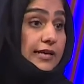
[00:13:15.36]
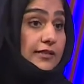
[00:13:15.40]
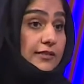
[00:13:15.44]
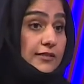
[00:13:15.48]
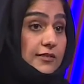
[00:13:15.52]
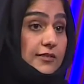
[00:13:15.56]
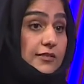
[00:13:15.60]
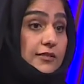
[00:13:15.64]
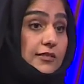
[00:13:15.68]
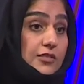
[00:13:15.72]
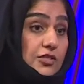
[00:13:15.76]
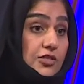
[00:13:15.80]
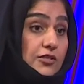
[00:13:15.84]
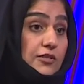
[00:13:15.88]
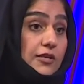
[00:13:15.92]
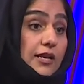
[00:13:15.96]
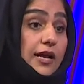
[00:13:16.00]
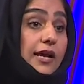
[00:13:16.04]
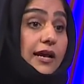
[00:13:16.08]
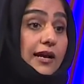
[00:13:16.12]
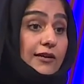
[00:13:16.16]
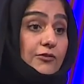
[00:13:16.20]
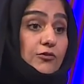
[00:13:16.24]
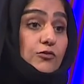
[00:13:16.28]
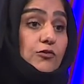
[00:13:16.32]
latest
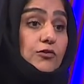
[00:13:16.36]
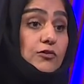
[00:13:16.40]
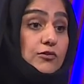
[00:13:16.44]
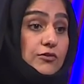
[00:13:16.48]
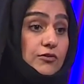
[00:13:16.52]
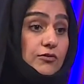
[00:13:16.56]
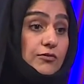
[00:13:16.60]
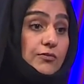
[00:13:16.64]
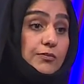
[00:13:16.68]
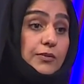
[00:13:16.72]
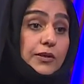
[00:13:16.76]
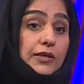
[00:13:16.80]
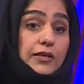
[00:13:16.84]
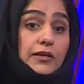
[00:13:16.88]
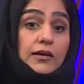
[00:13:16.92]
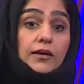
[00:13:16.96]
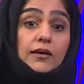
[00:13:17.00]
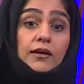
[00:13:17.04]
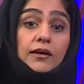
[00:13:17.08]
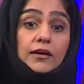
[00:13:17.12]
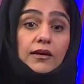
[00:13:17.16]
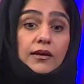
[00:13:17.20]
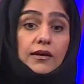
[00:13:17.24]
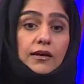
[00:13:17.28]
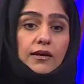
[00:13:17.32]
digital. I had to also
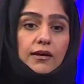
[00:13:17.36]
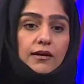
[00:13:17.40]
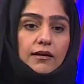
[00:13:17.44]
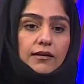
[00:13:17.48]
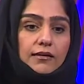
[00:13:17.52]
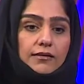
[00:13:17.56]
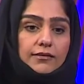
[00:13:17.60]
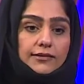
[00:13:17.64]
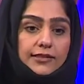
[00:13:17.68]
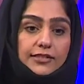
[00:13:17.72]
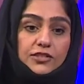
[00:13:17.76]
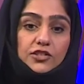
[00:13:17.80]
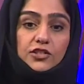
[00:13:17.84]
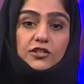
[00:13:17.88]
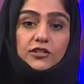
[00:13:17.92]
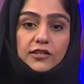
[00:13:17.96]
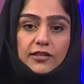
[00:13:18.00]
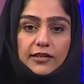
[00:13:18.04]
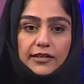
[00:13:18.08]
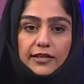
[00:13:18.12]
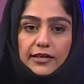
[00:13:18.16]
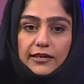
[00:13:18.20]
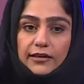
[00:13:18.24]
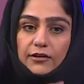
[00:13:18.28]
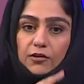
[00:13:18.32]
be
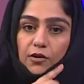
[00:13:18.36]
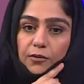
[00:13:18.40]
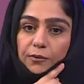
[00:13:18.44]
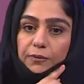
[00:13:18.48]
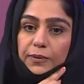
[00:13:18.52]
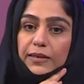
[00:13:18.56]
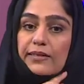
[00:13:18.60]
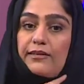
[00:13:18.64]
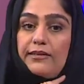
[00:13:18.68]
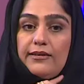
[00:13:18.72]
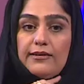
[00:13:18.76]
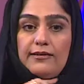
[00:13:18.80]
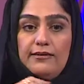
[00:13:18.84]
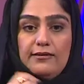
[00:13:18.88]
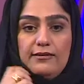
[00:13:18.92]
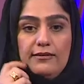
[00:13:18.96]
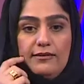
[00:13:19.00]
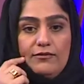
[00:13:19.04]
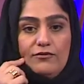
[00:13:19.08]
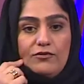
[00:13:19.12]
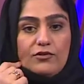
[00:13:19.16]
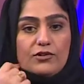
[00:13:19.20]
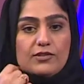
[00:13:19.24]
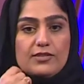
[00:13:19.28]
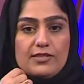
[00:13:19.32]
digitally
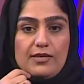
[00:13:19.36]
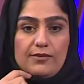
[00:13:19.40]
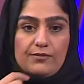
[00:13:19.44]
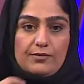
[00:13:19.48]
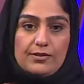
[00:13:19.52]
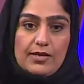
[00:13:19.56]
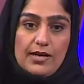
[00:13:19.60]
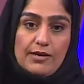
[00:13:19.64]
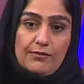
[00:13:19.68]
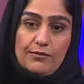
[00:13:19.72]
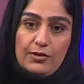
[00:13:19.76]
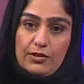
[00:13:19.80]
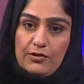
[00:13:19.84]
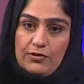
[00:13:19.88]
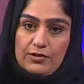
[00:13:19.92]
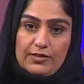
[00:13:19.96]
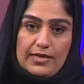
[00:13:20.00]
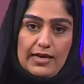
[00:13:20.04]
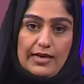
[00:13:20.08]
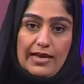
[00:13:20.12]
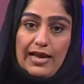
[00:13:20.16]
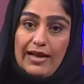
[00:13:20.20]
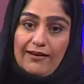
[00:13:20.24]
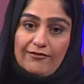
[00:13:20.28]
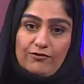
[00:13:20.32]
competent for some time
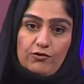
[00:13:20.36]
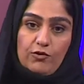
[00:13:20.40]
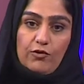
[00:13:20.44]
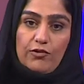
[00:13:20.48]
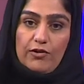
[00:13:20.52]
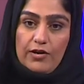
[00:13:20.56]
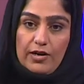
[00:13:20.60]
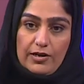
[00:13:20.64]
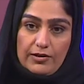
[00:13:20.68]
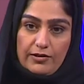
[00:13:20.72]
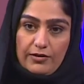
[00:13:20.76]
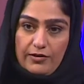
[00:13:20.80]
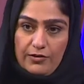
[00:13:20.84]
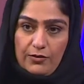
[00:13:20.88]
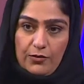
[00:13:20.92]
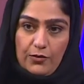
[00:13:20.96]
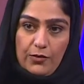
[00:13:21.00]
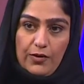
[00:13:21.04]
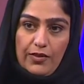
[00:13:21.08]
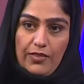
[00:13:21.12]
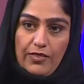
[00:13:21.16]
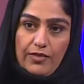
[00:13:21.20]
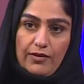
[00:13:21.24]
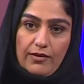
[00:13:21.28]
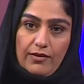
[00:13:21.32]
because I have to run
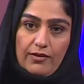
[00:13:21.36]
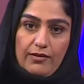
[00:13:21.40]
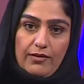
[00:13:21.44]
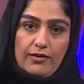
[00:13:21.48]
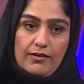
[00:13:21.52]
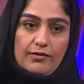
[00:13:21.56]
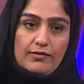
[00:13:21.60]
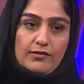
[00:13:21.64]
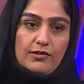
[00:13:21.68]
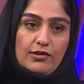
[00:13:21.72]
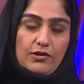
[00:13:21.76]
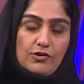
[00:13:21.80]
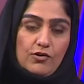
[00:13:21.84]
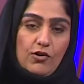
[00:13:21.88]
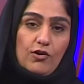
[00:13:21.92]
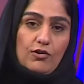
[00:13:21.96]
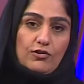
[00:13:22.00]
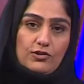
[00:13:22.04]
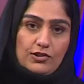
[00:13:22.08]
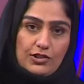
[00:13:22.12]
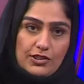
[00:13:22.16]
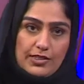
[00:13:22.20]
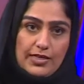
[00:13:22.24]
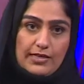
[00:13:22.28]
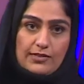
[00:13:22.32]
with
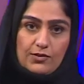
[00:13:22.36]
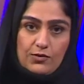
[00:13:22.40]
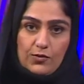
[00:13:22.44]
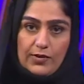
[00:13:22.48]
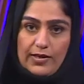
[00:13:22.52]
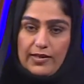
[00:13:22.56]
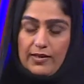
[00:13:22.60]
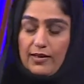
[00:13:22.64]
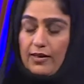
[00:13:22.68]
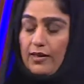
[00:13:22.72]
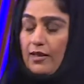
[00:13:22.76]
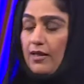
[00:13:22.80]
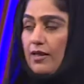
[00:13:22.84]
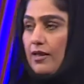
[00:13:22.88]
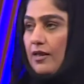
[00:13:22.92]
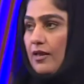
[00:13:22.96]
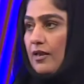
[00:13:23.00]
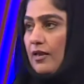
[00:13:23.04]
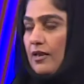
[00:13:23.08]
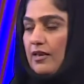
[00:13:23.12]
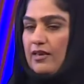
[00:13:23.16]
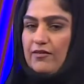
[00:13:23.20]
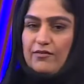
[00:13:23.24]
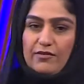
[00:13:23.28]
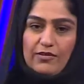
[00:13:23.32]
technology as well,
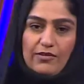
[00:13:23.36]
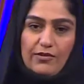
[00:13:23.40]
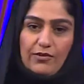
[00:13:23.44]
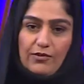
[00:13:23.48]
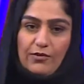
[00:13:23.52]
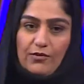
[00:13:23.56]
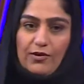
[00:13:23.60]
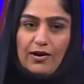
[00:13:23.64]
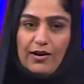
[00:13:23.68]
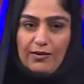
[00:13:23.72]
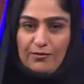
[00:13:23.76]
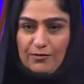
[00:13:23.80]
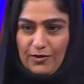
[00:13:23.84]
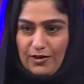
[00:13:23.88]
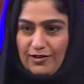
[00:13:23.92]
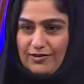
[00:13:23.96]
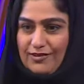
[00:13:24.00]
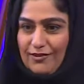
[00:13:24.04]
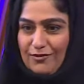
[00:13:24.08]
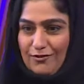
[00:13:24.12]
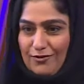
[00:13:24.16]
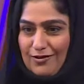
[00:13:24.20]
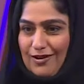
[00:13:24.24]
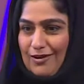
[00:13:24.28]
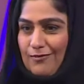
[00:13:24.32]
even though I
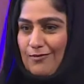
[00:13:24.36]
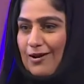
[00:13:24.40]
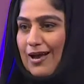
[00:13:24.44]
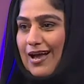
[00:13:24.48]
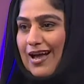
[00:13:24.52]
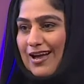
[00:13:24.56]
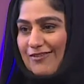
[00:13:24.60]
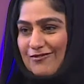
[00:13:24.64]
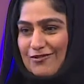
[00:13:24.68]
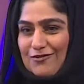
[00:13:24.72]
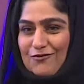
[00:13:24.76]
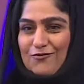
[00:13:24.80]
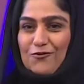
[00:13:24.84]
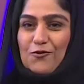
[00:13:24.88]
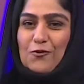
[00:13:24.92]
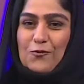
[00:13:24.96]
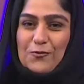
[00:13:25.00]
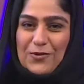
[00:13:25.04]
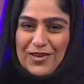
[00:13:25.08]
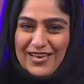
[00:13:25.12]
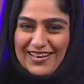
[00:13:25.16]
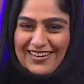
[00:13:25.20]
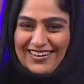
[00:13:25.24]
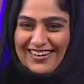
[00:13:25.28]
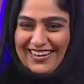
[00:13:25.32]
have a
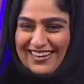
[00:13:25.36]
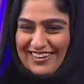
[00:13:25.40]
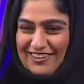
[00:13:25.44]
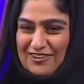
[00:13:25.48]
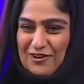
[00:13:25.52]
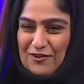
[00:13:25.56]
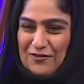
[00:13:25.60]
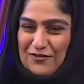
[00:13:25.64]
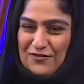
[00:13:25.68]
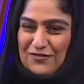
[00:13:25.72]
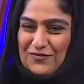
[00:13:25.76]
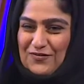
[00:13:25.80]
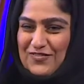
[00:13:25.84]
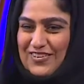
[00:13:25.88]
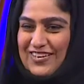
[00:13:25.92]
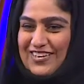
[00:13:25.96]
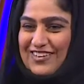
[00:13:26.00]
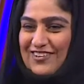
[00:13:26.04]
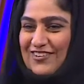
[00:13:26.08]
phobia of